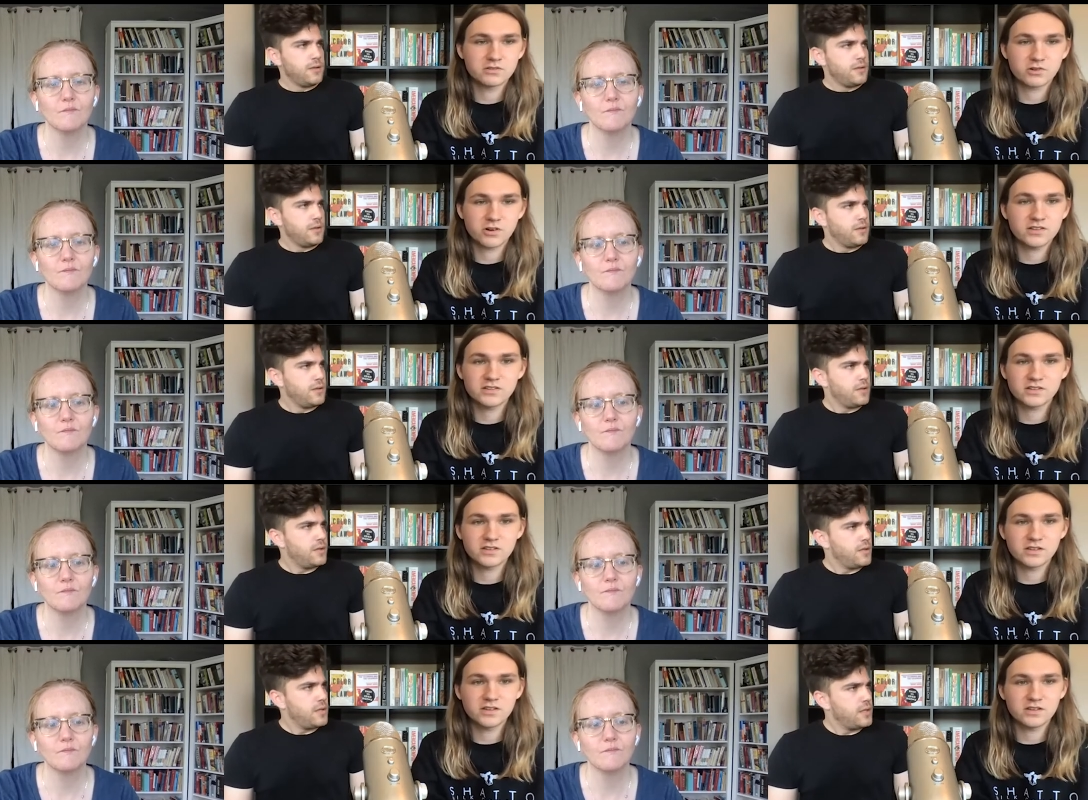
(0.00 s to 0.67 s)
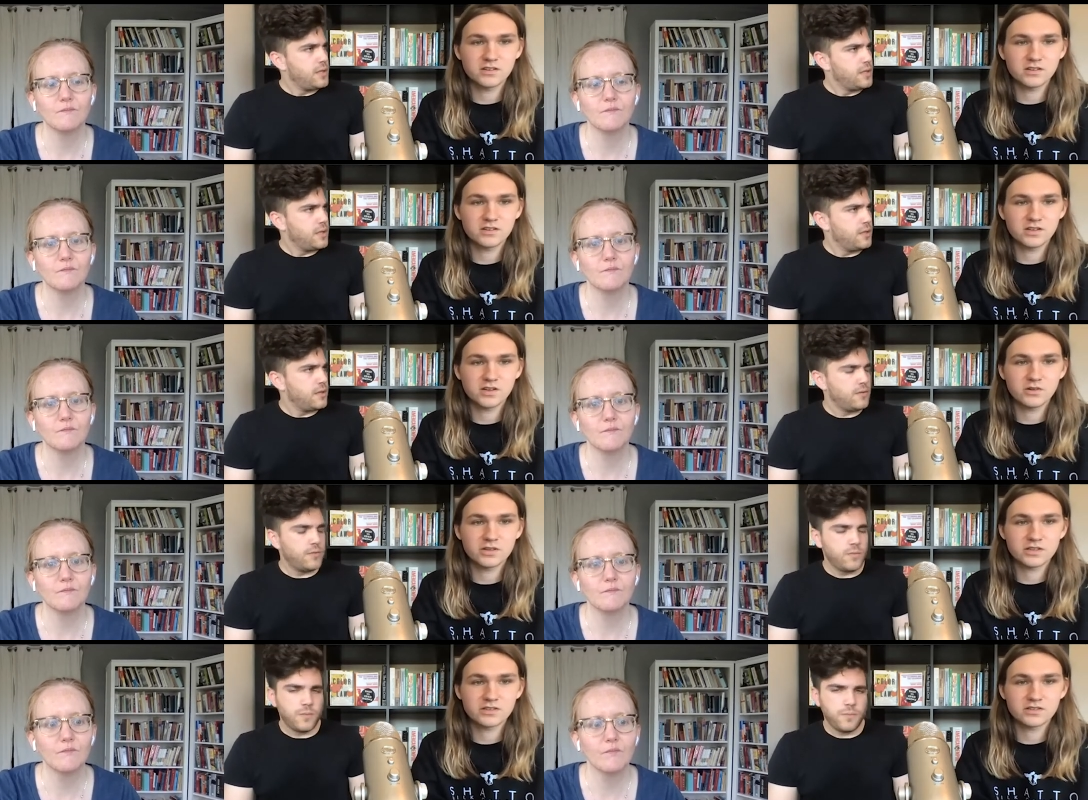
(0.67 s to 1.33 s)
Speaker 1: crazy that you
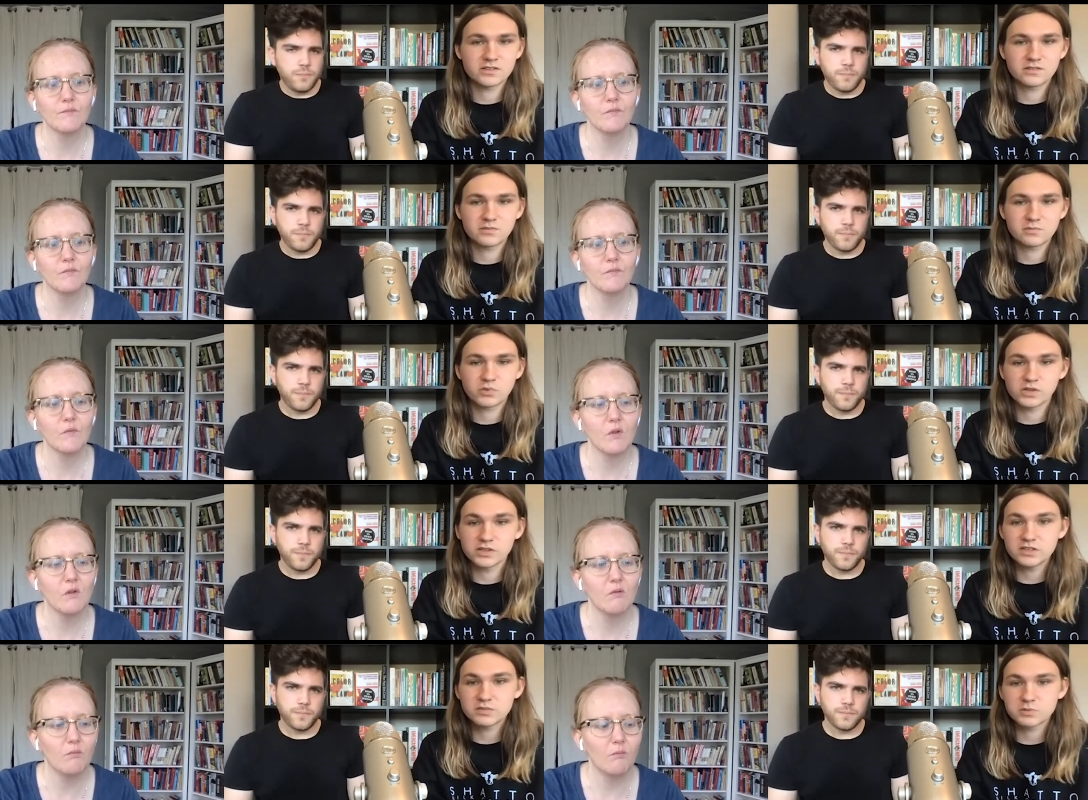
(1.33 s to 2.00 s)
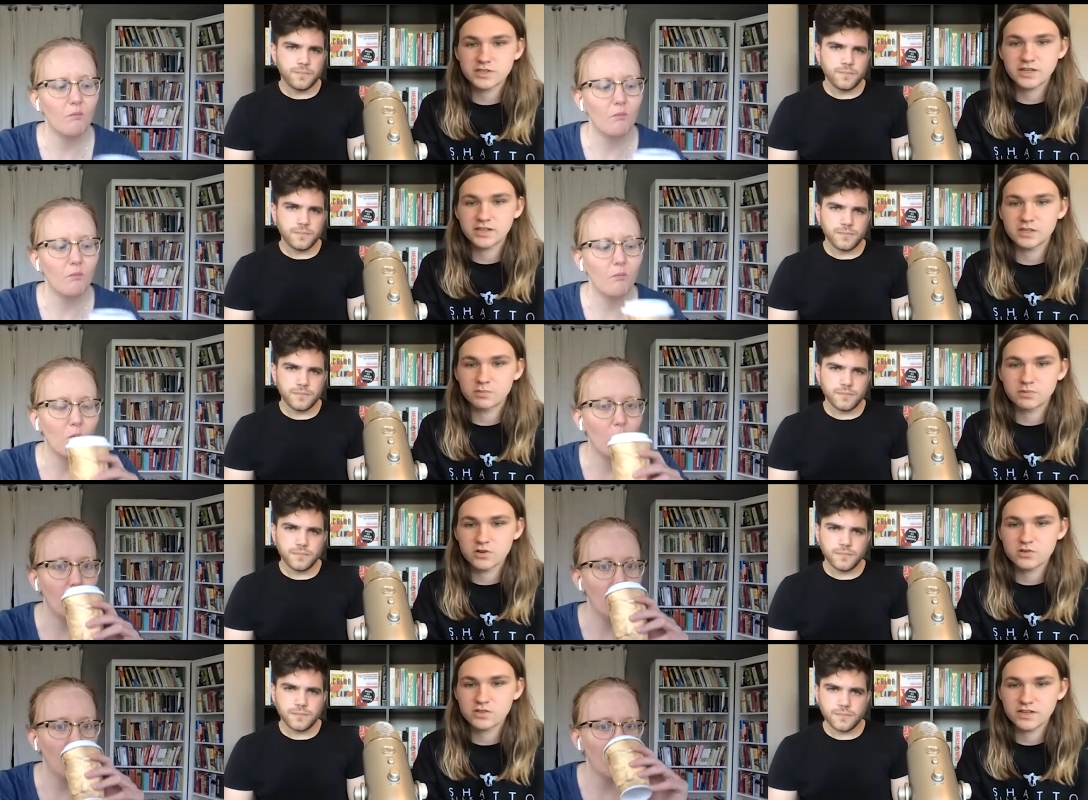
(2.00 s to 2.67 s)
know these police brutality
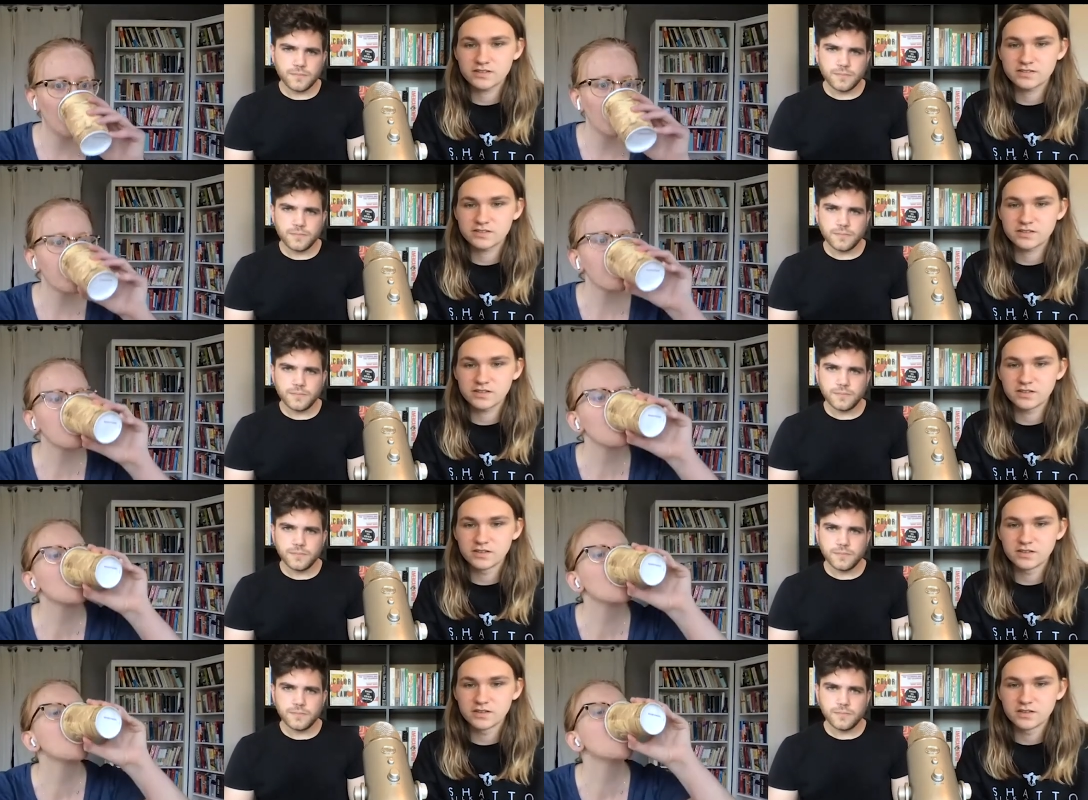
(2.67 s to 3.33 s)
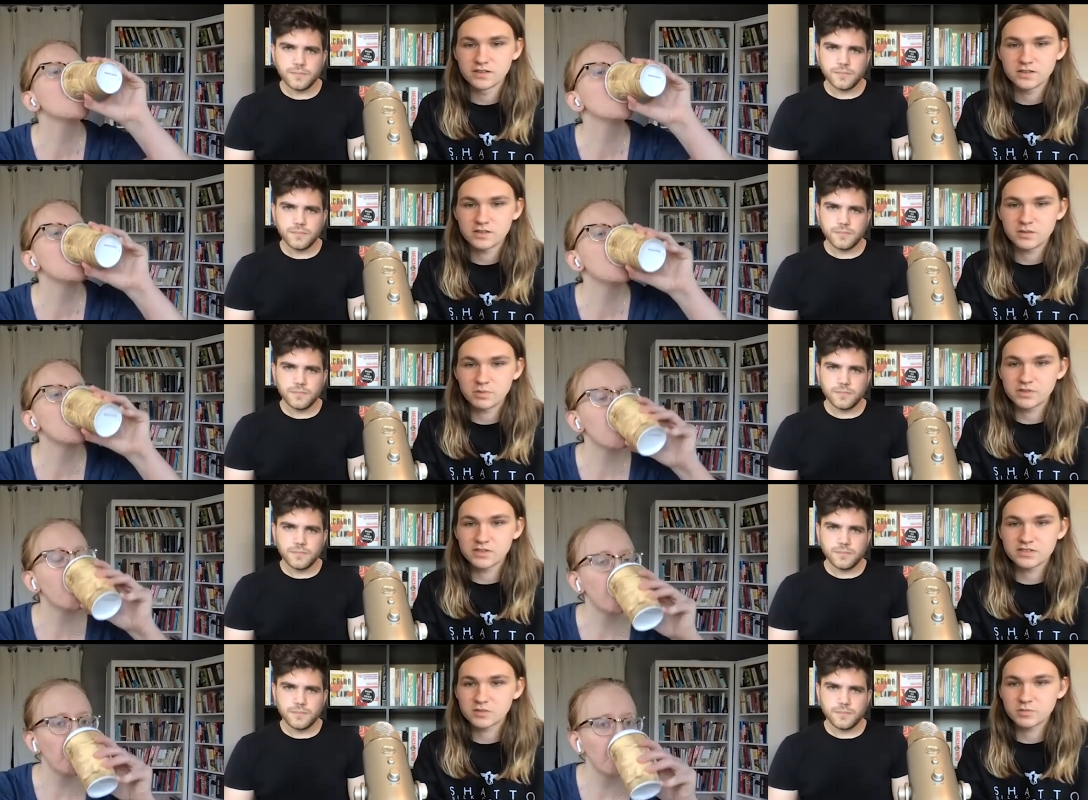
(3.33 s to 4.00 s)
protests, the the
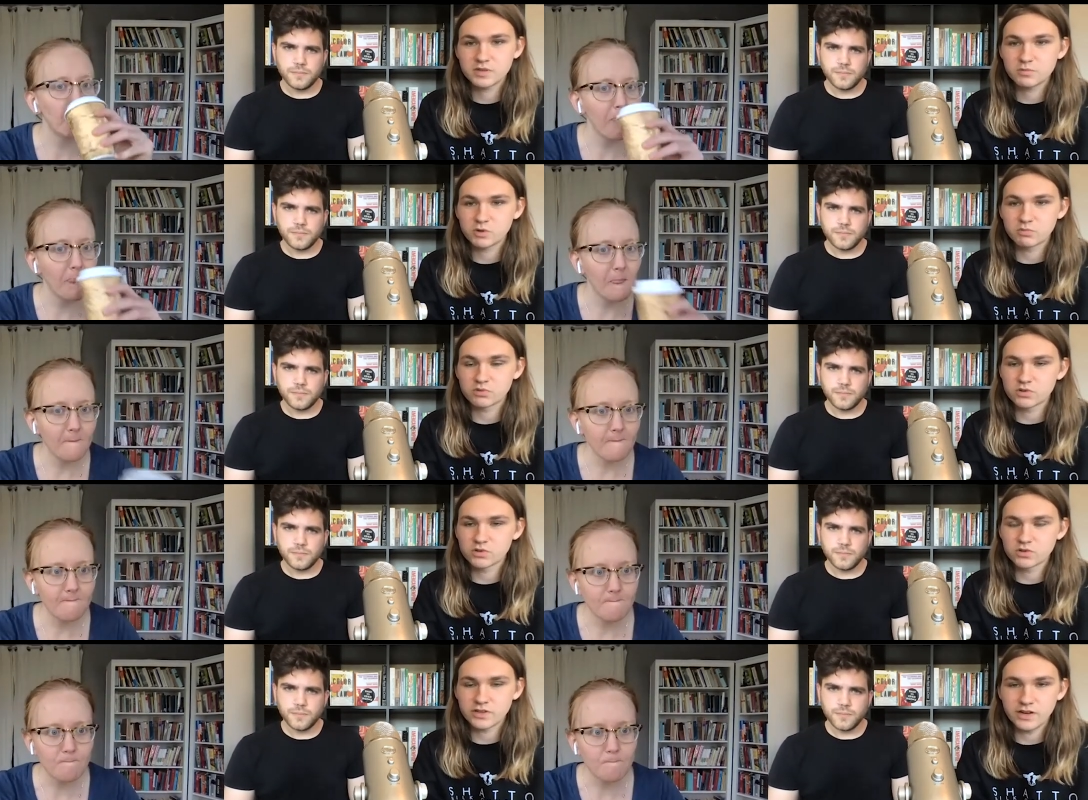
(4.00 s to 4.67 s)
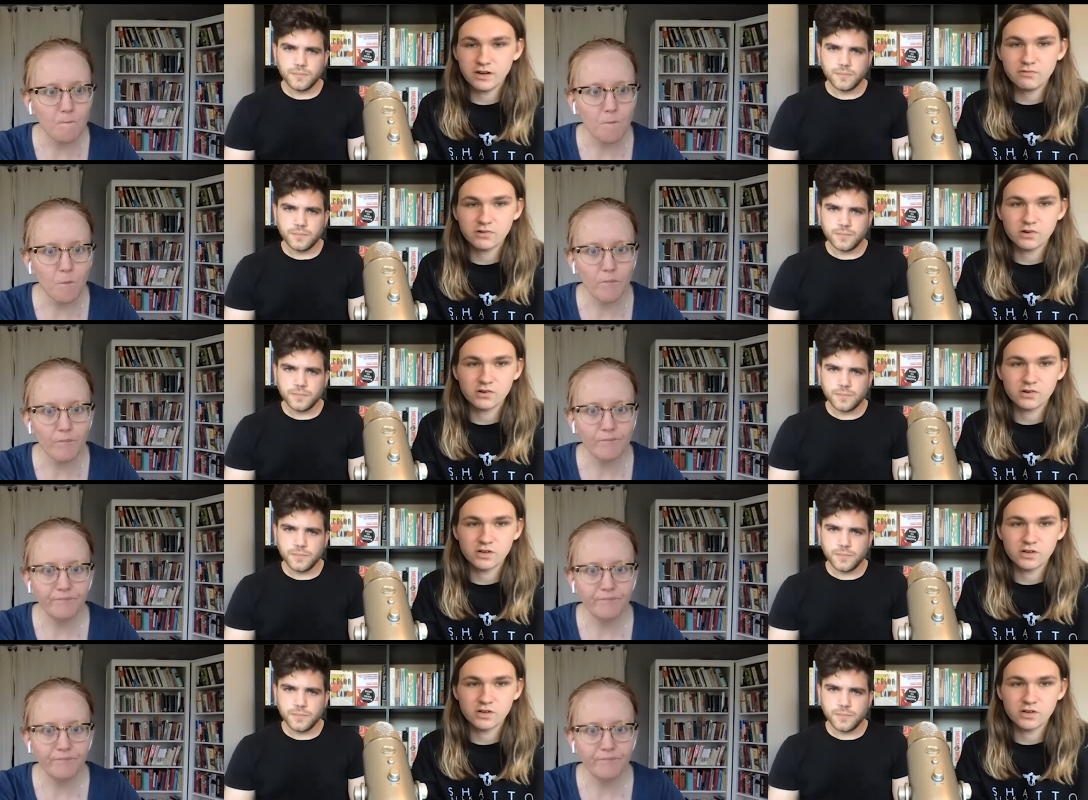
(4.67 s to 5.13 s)
police are being more brutal than ever.